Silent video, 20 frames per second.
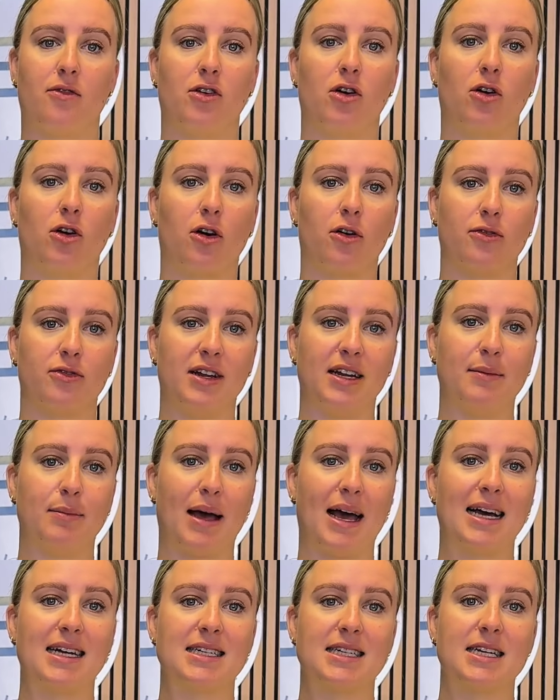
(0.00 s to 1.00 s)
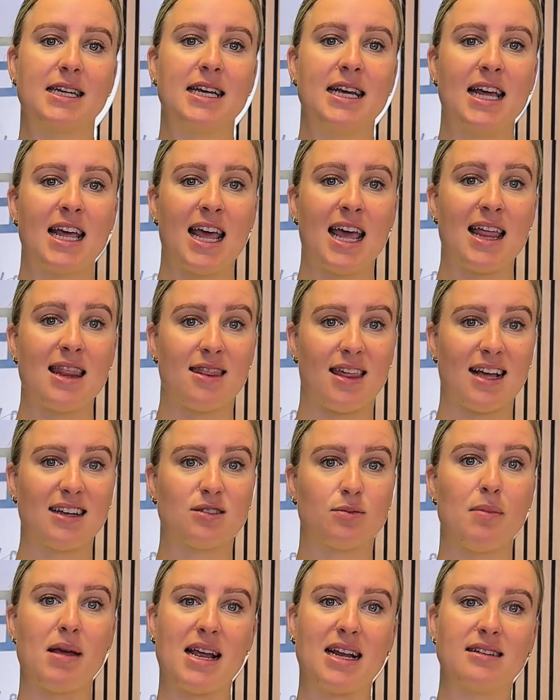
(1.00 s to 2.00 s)
of your coffee bed.
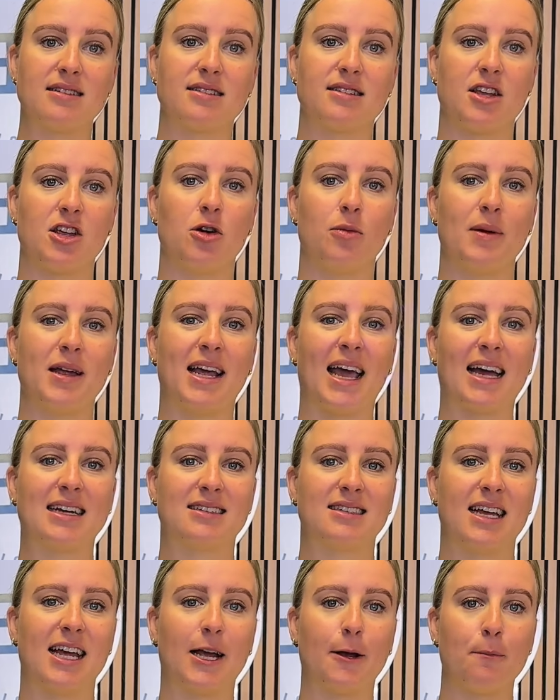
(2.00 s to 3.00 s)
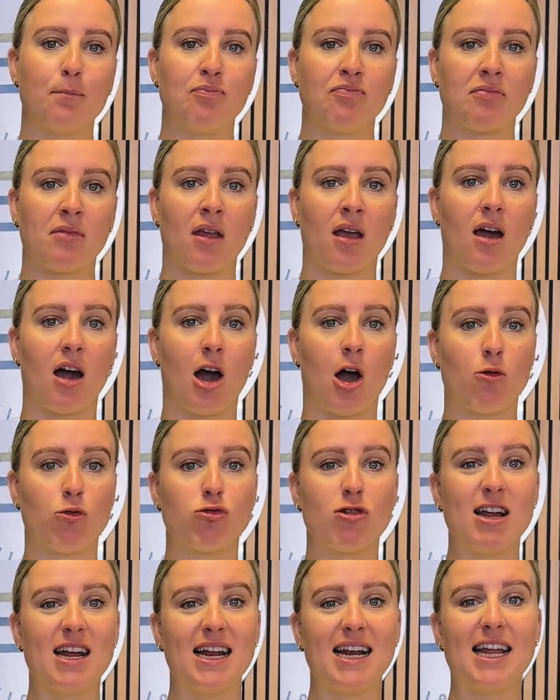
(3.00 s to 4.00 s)
This means that you'll be getting a
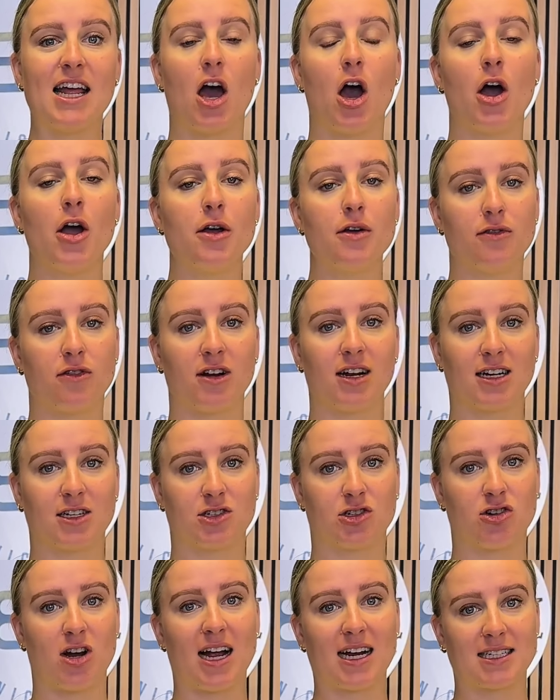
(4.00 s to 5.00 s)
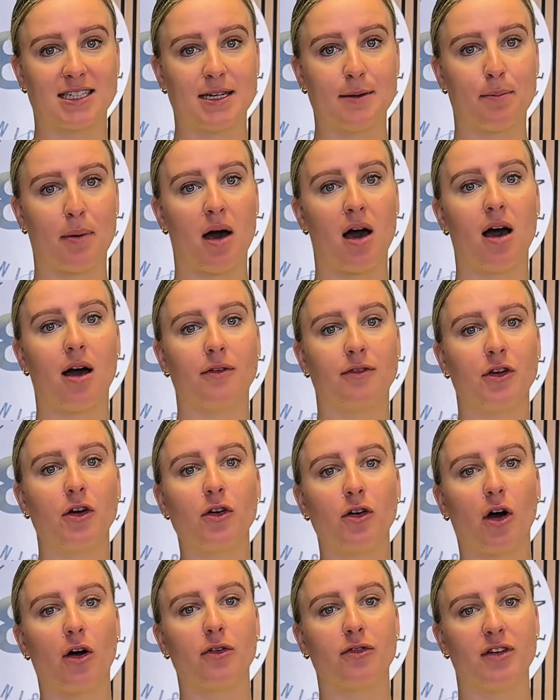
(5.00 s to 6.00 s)
really over-extracted part of your
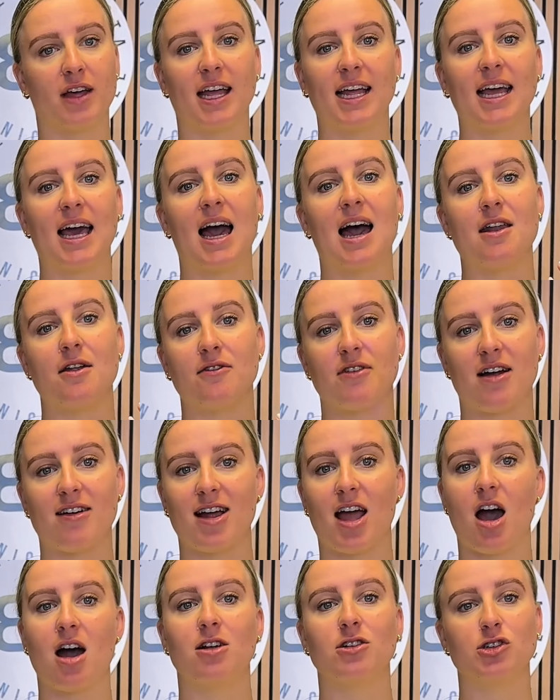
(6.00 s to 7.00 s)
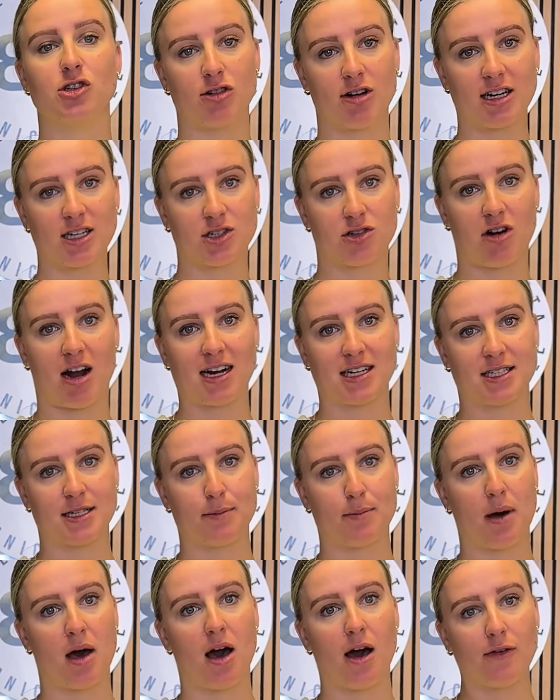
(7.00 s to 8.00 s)
coffee and a very
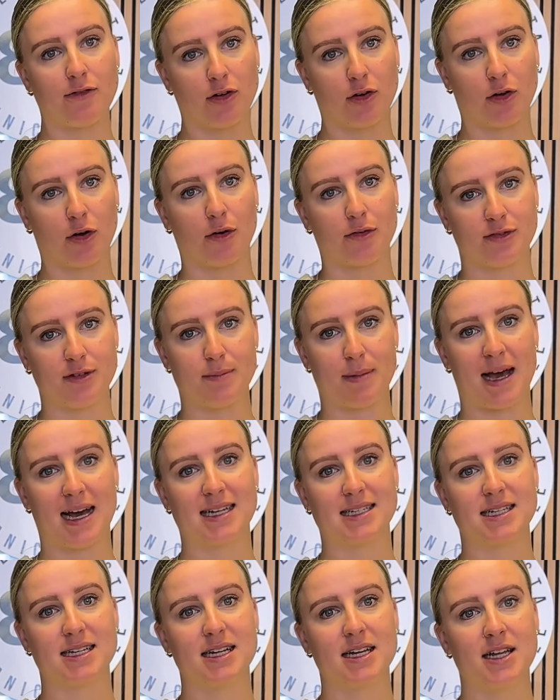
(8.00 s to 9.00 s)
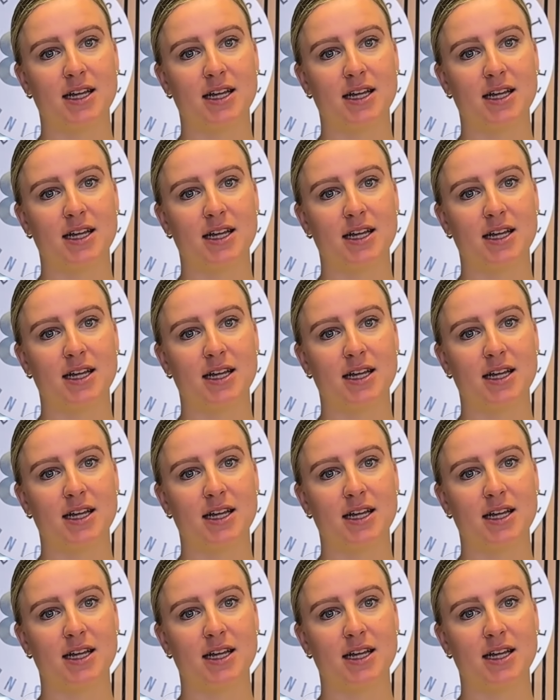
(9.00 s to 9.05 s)
under-extracted part of your coffee bed,